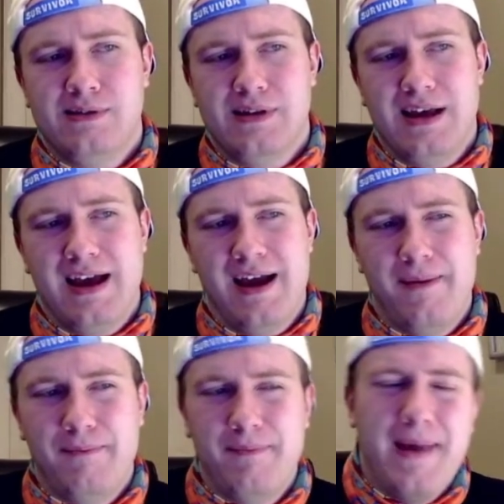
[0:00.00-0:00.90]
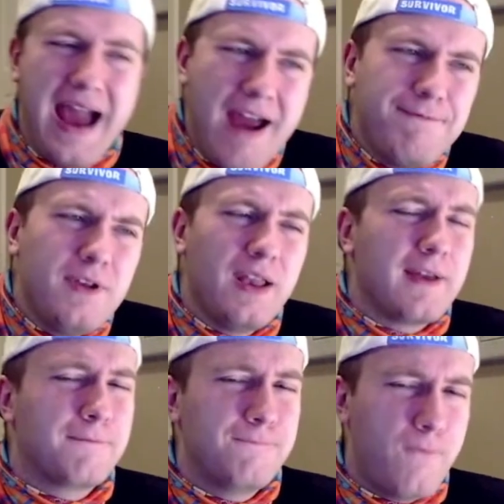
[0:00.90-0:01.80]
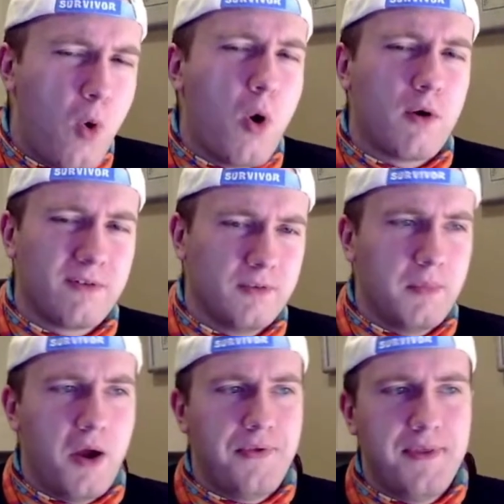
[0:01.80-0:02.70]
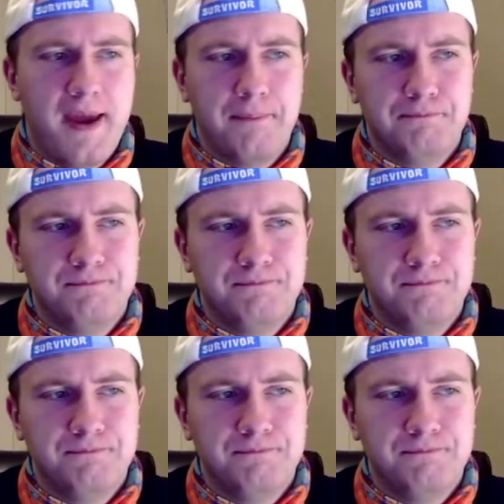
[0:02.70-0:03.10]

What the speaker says: But I feel like 4 for both of them.